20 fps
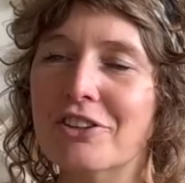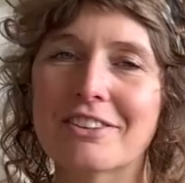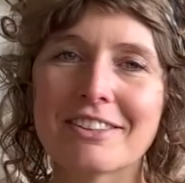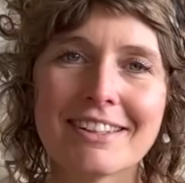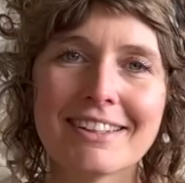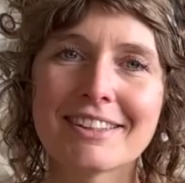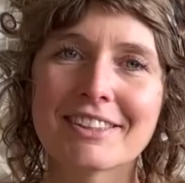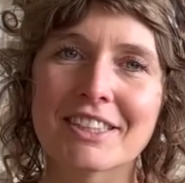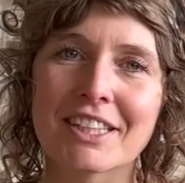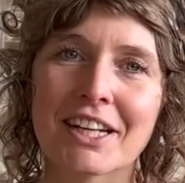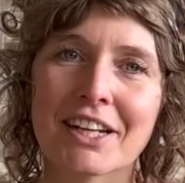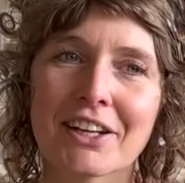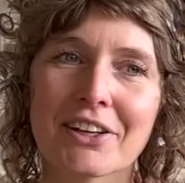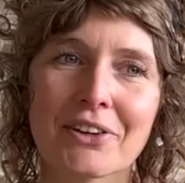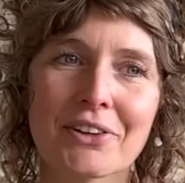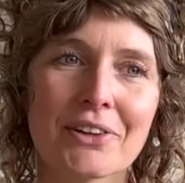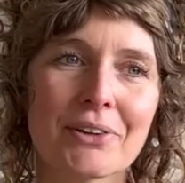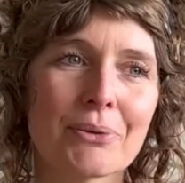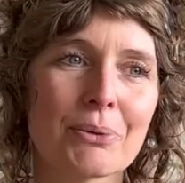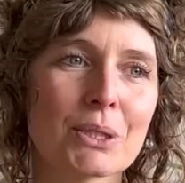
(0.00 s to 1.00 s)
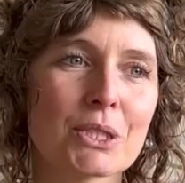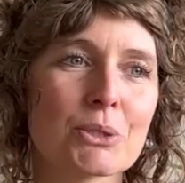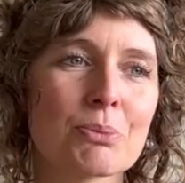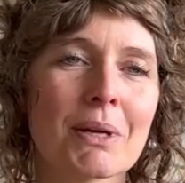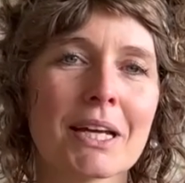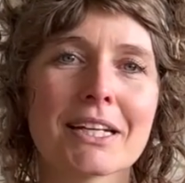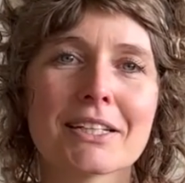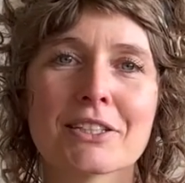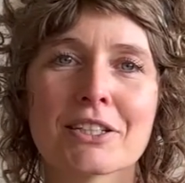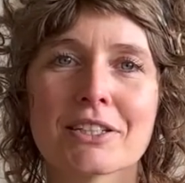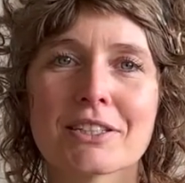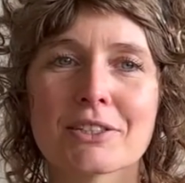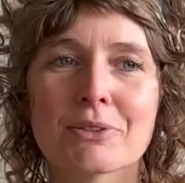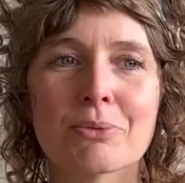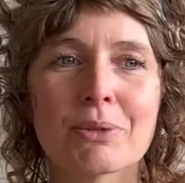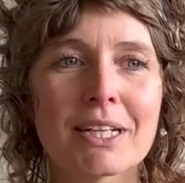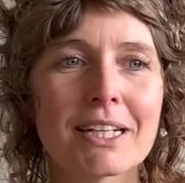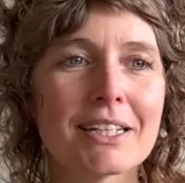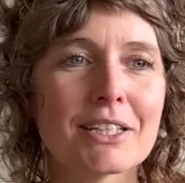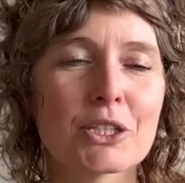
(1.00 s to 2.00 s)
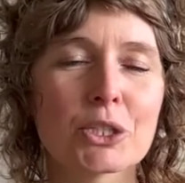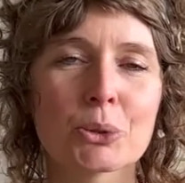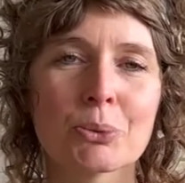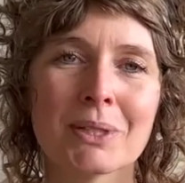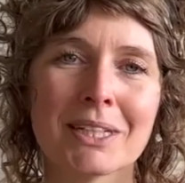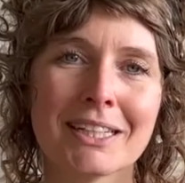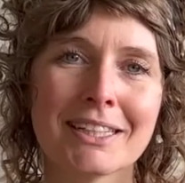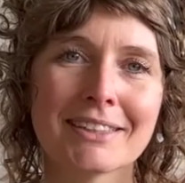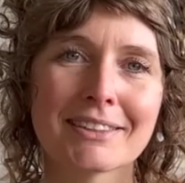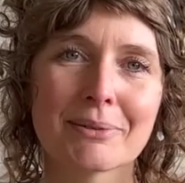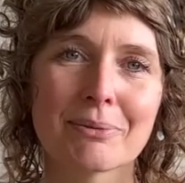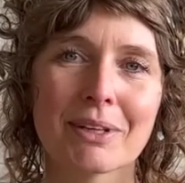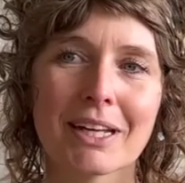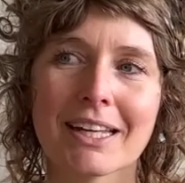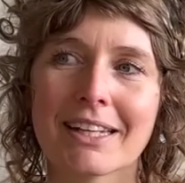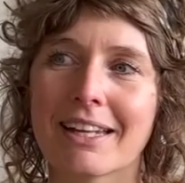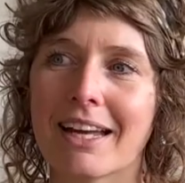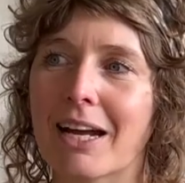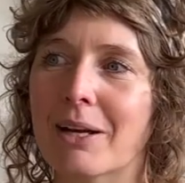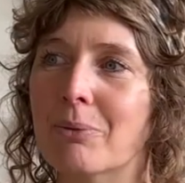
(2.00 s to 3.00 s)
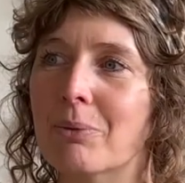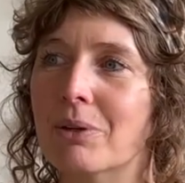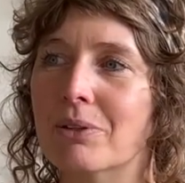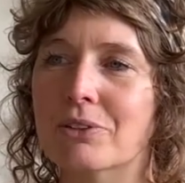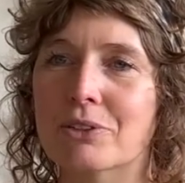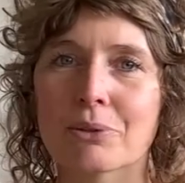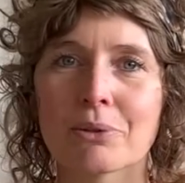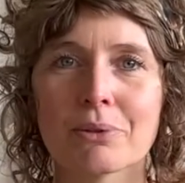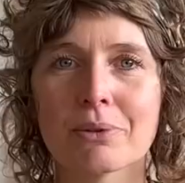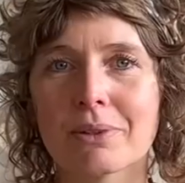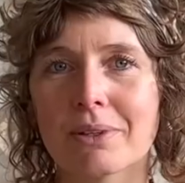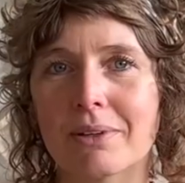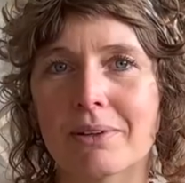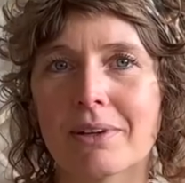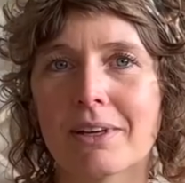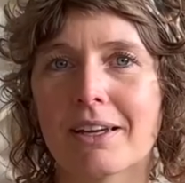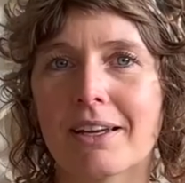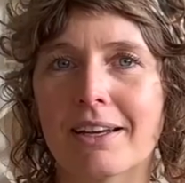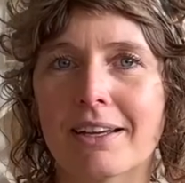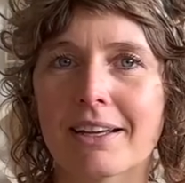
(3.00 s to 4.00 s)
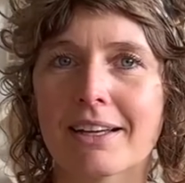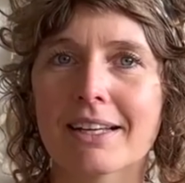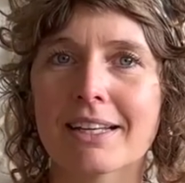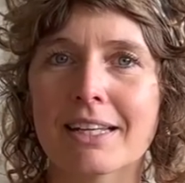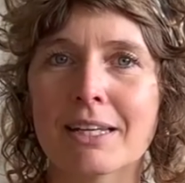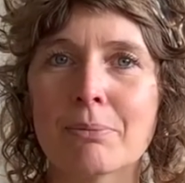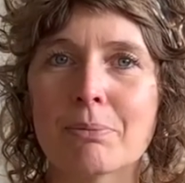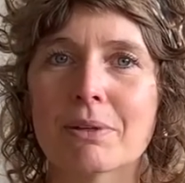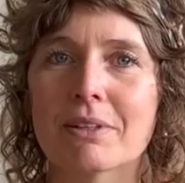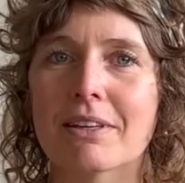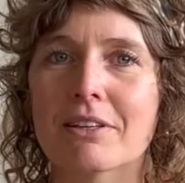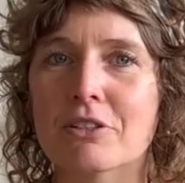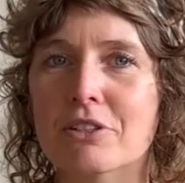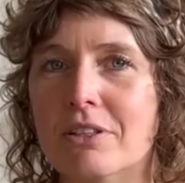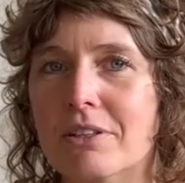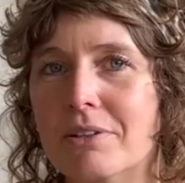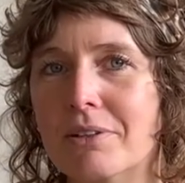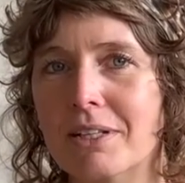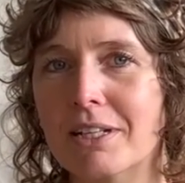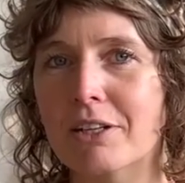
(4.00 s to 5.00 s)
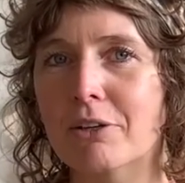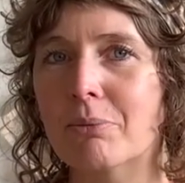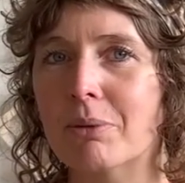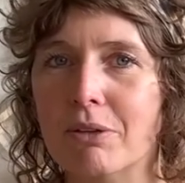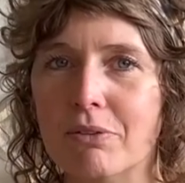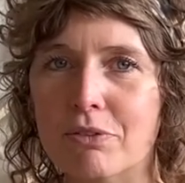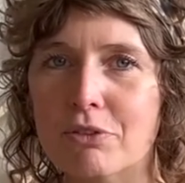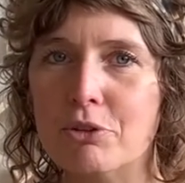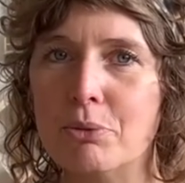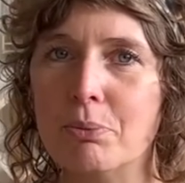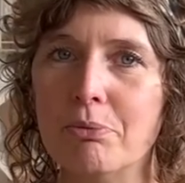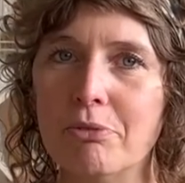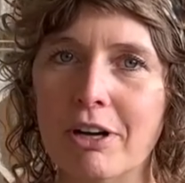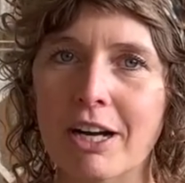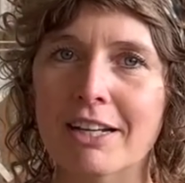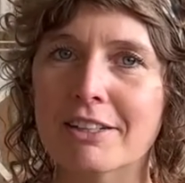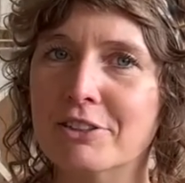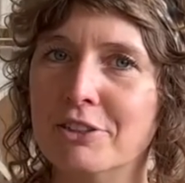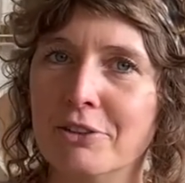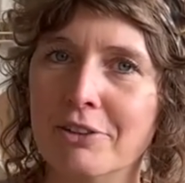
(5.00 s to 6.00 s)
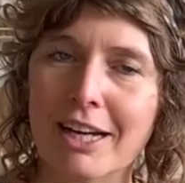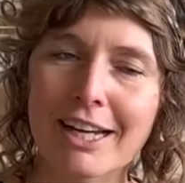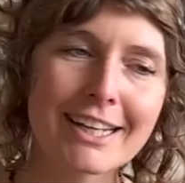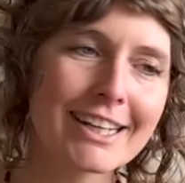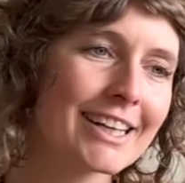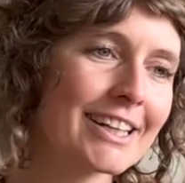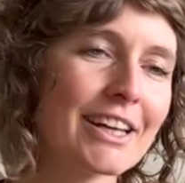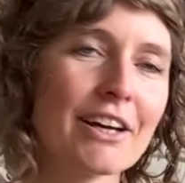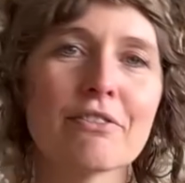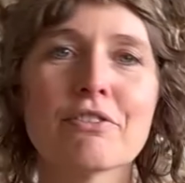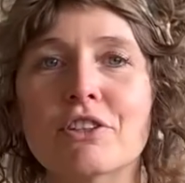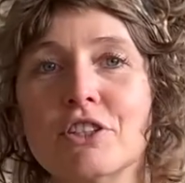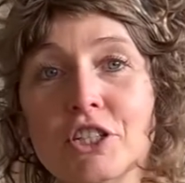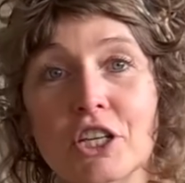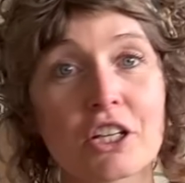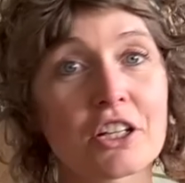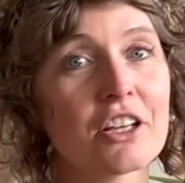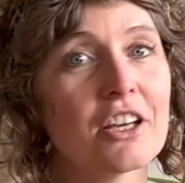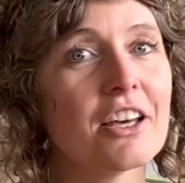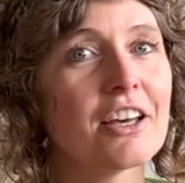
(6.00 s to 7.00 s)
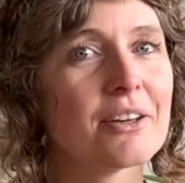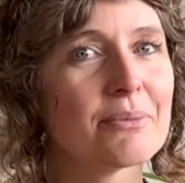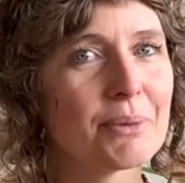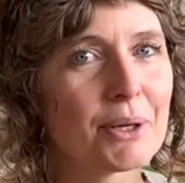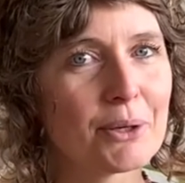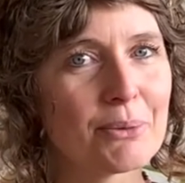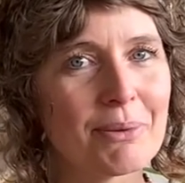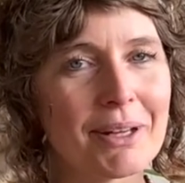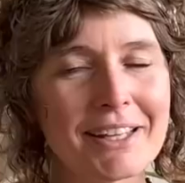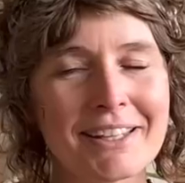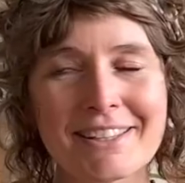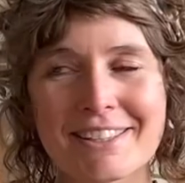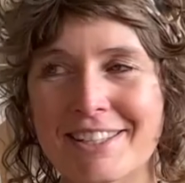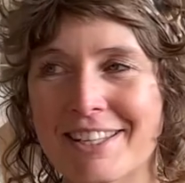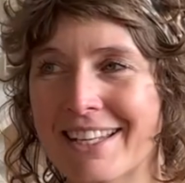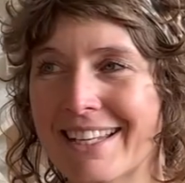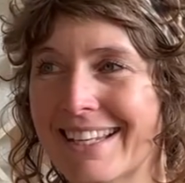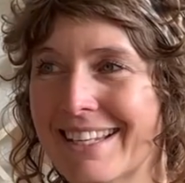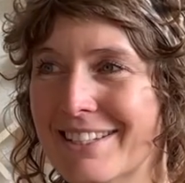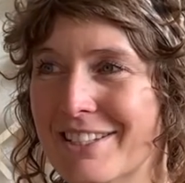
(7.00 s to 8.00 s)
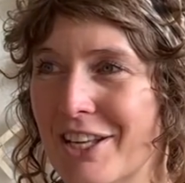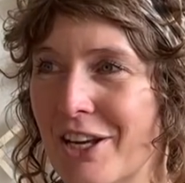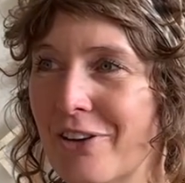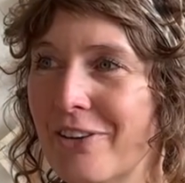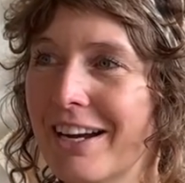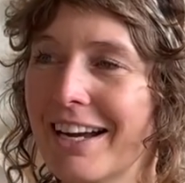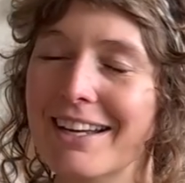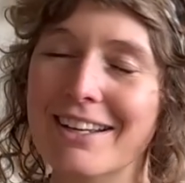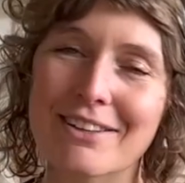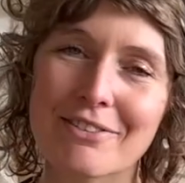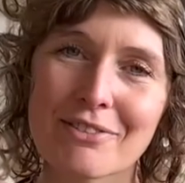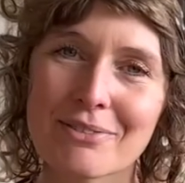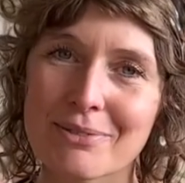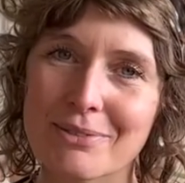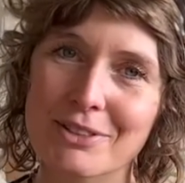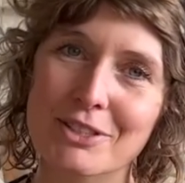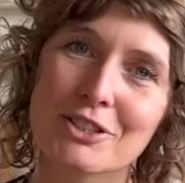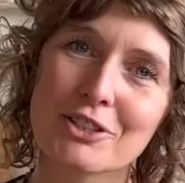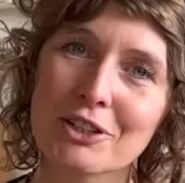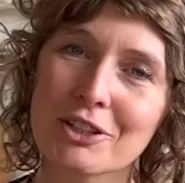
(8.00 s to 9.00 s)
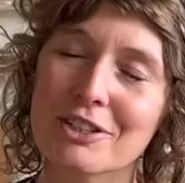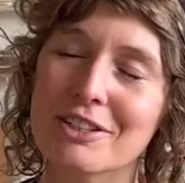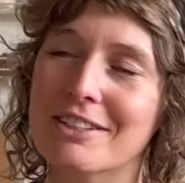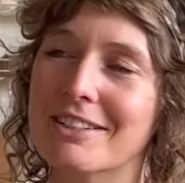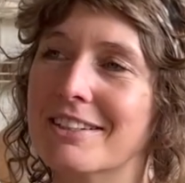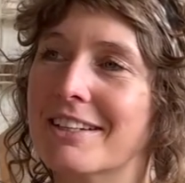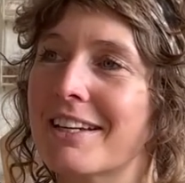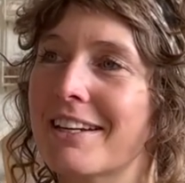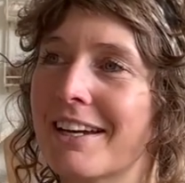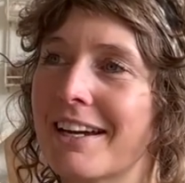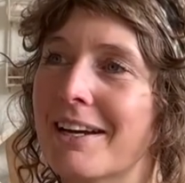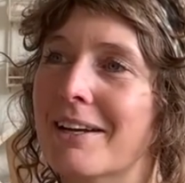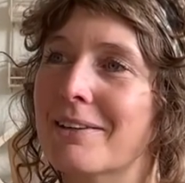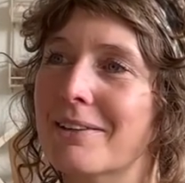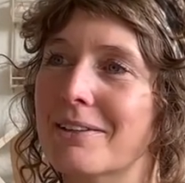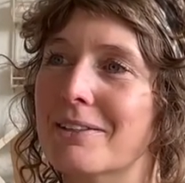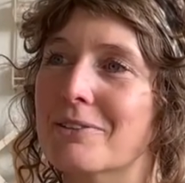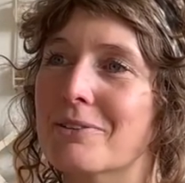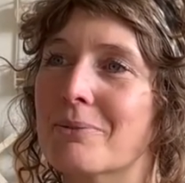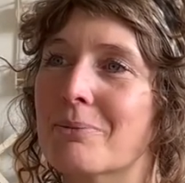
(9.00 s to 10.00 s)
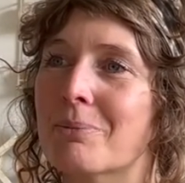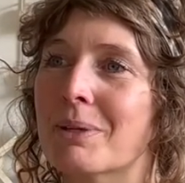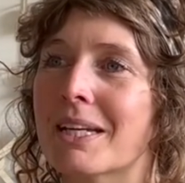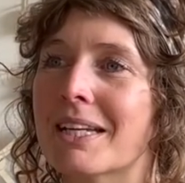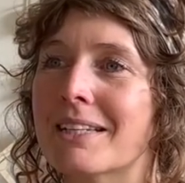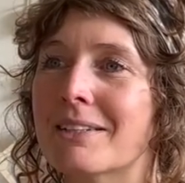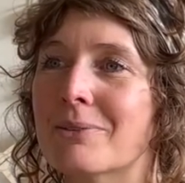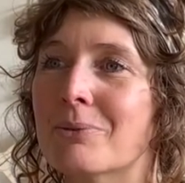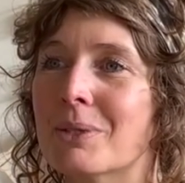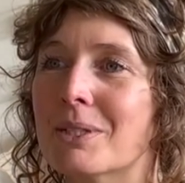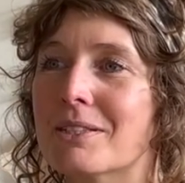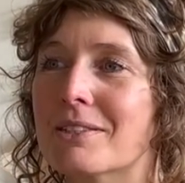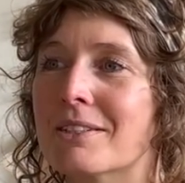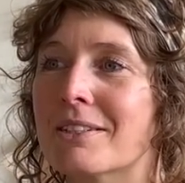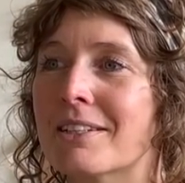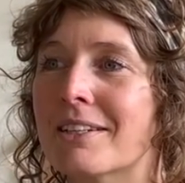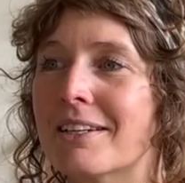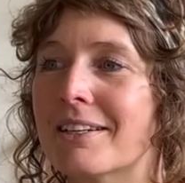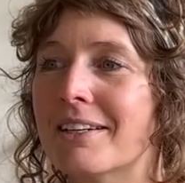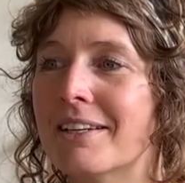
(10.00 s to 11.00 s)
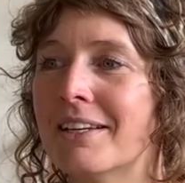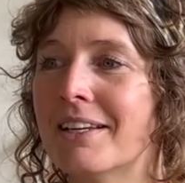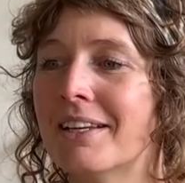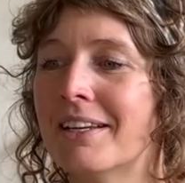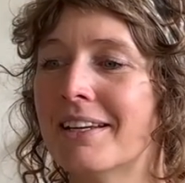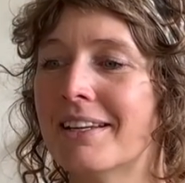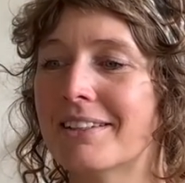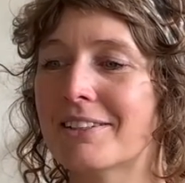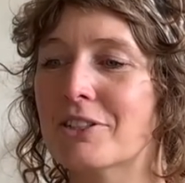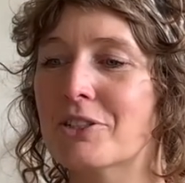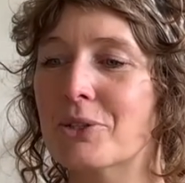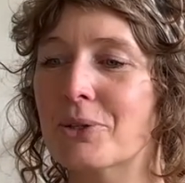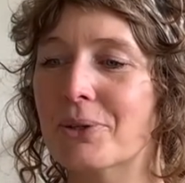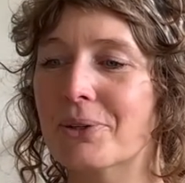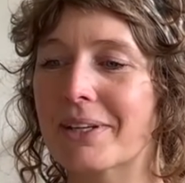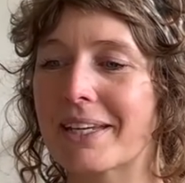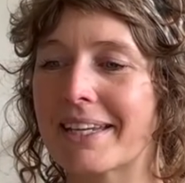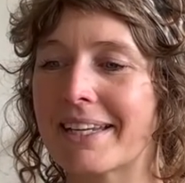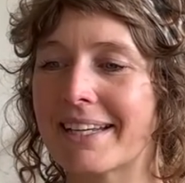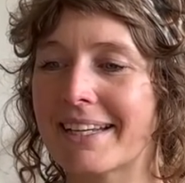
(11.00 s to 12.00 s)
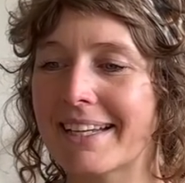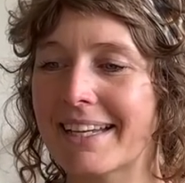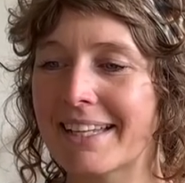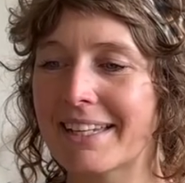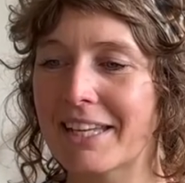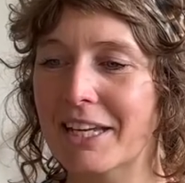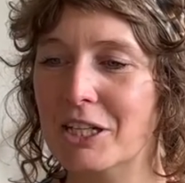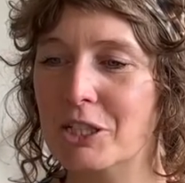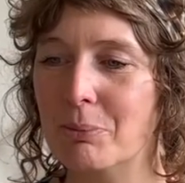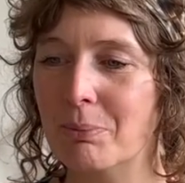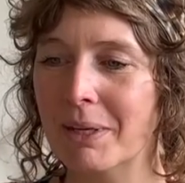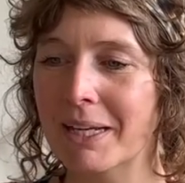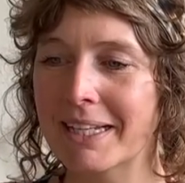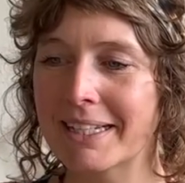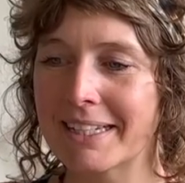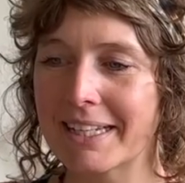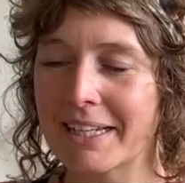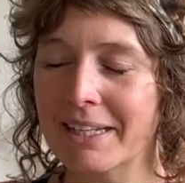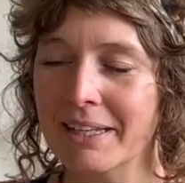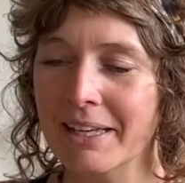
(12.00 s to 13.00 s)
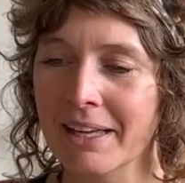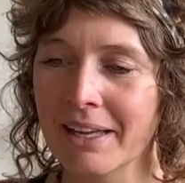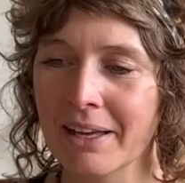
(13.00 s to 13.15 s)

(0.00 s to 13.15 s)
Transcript: detail which makes it really sweet, and I want to keep it as a little bit of a surprise so I can have a ta-da moment. So I begin with the talking and the explaining.